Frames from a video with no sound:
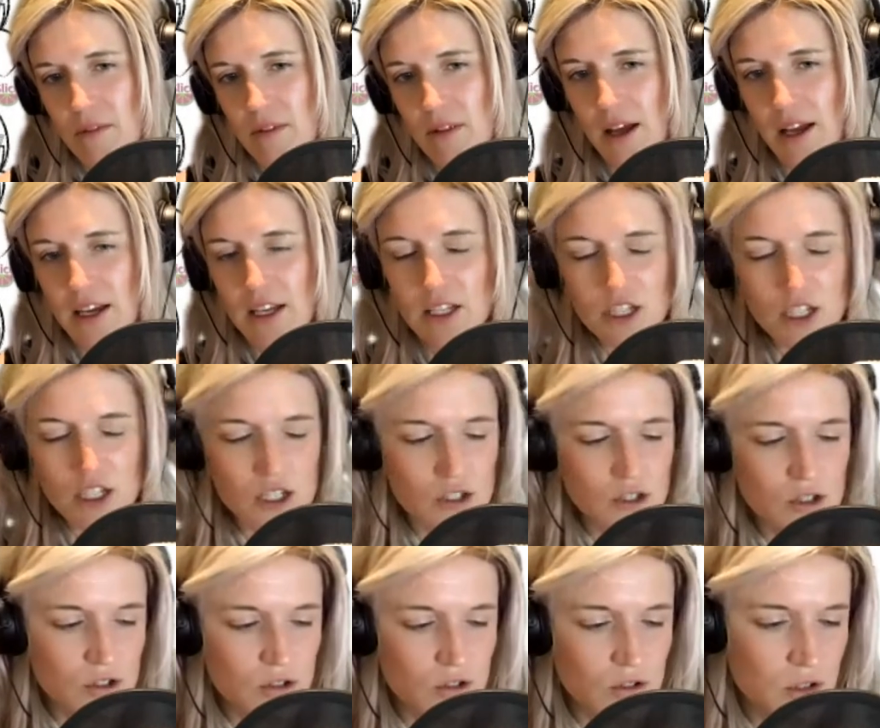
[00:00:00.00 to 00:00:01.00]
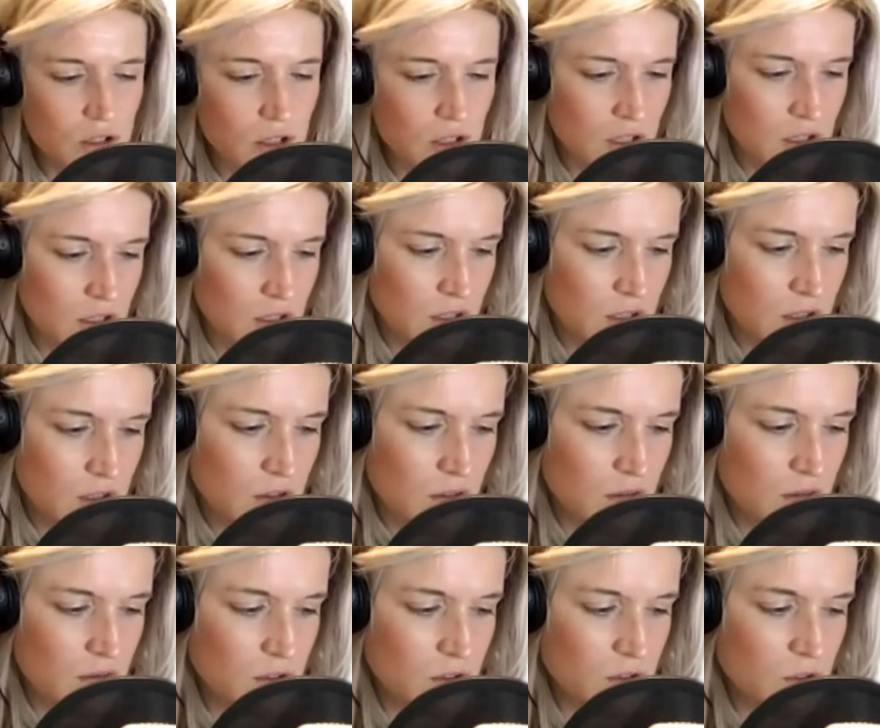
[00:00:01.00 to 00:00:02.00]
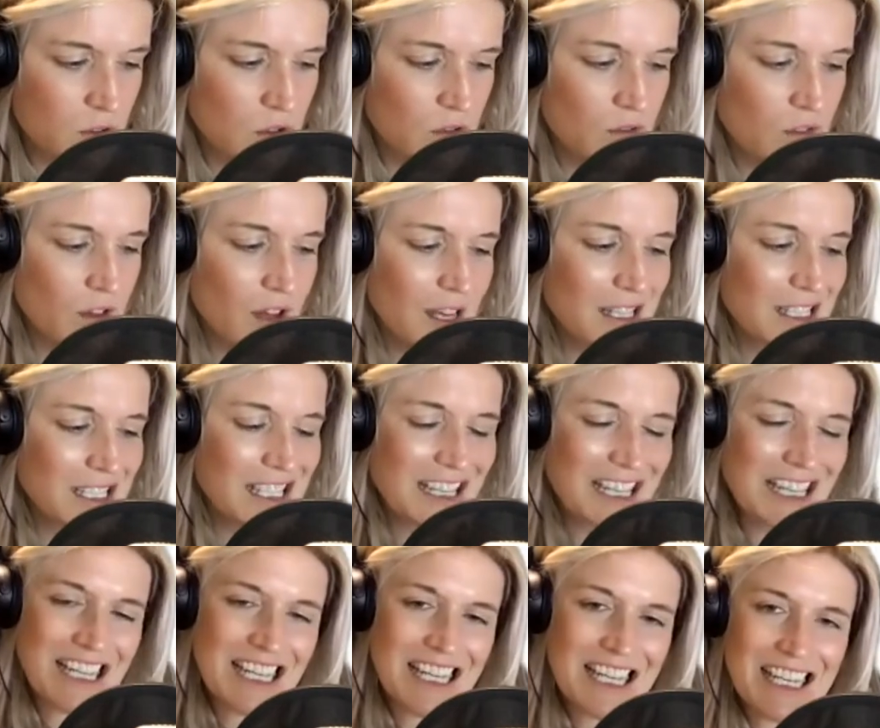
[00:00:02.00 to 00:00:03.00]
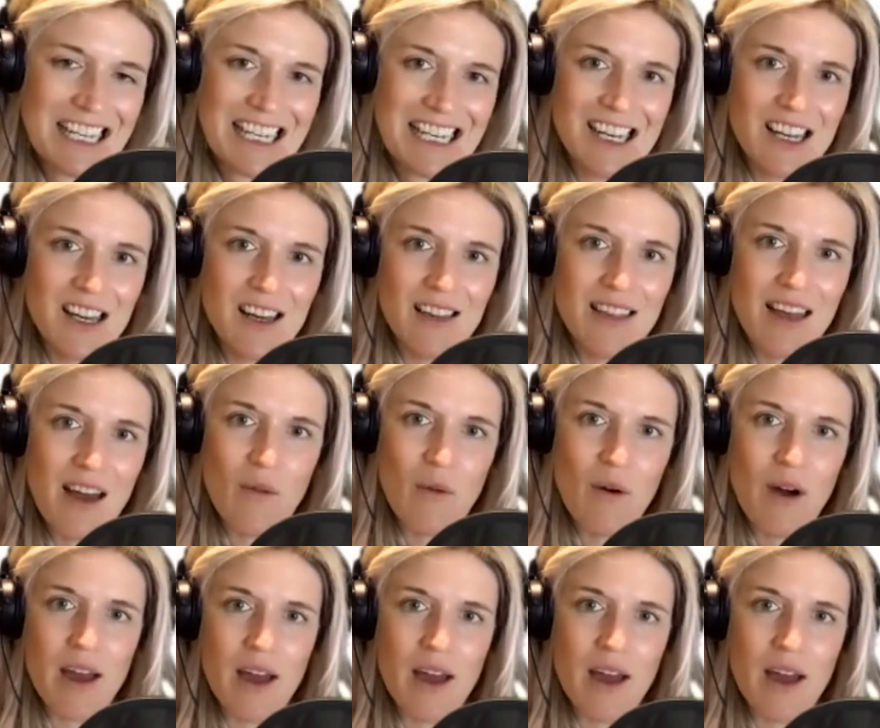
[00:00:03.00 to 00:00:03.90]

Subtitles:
Like, do you sort of like to lean that way